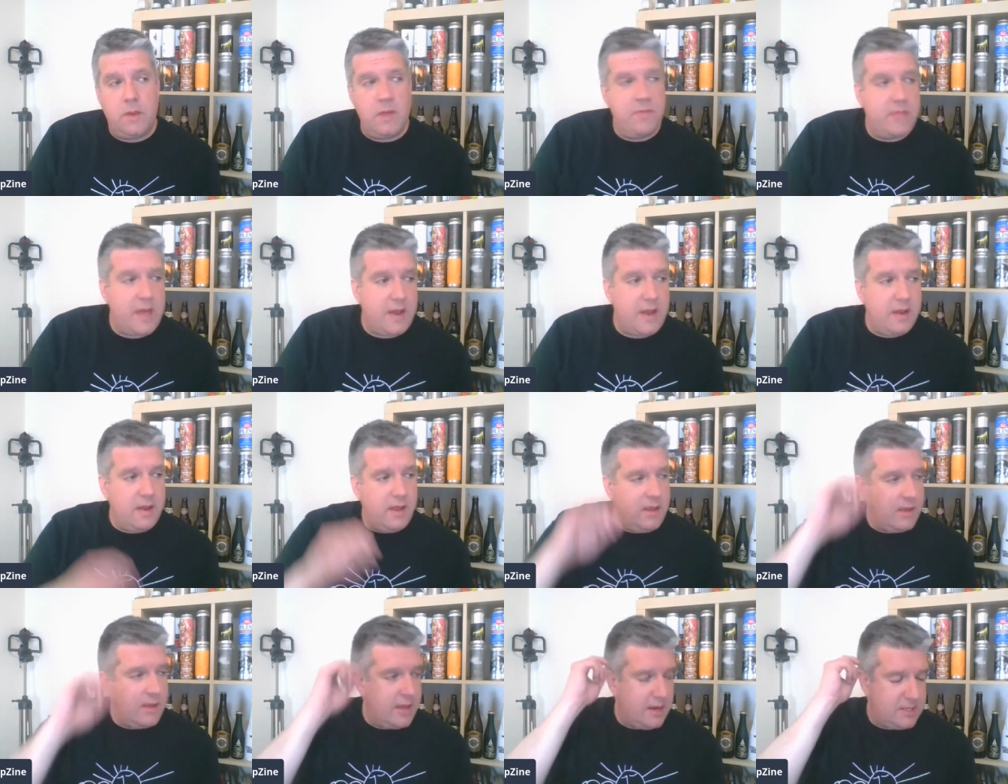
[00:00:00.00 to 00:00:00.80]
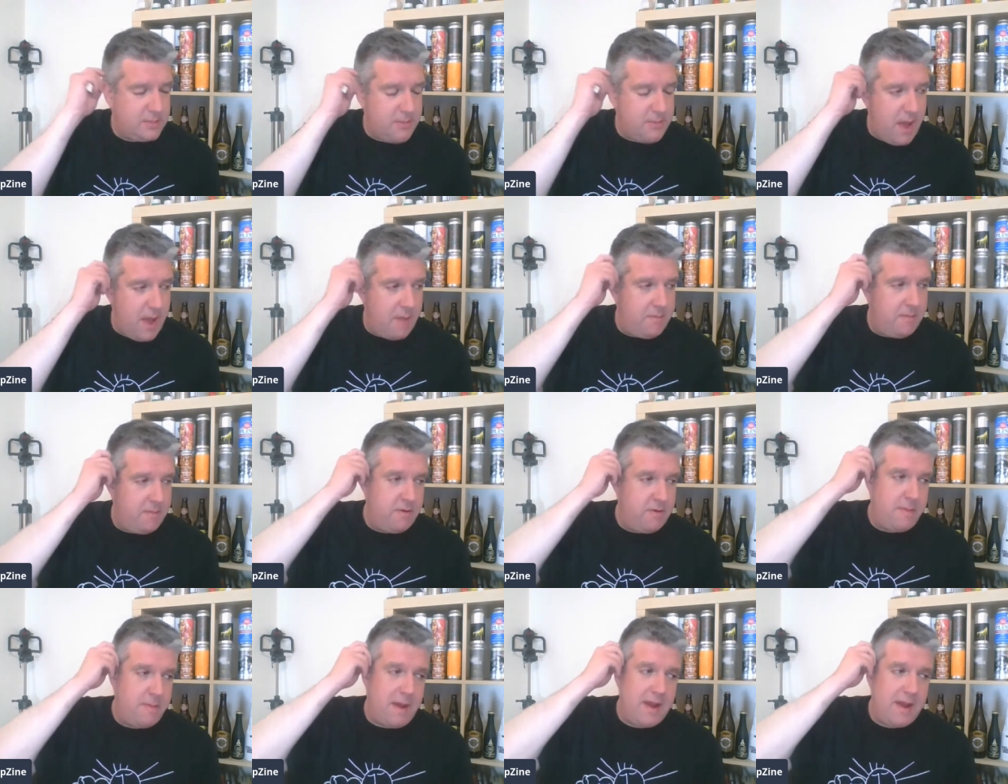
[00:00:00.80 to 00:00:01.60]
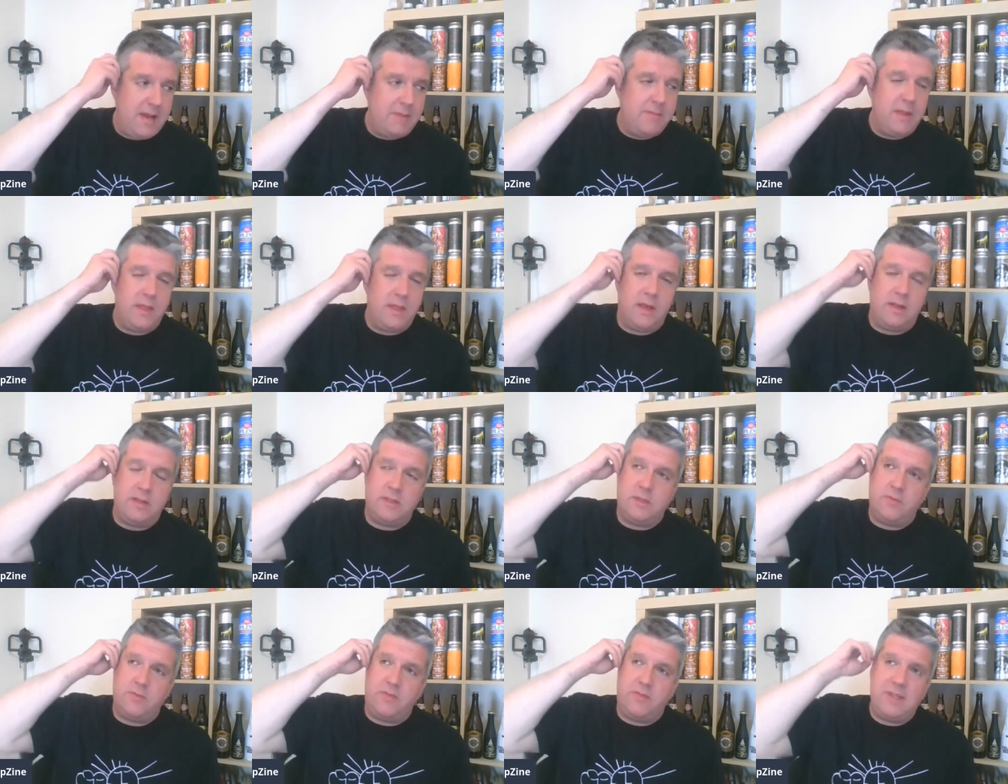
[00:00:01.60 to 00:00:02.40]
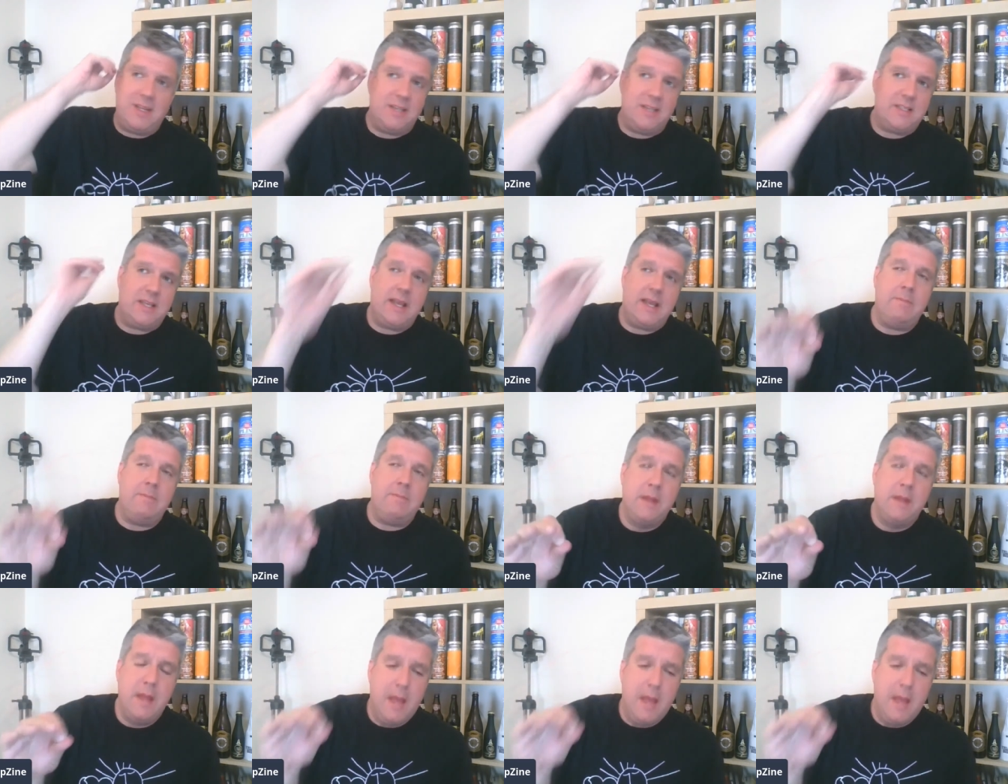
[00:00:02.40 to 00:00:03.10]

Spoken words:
then it kind of reminded me that there's a fantastic